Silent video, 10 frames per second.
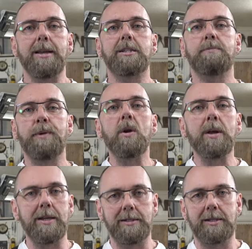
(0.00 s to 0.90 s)

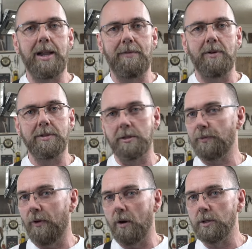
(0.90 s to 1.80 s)
experience levels as
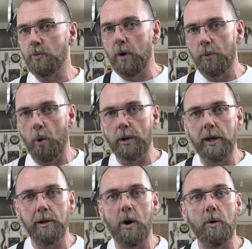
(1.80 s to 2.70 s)
far as
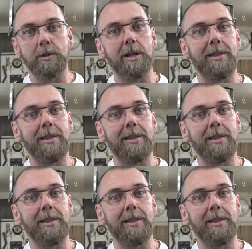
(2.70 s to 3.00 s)
woodworking goes.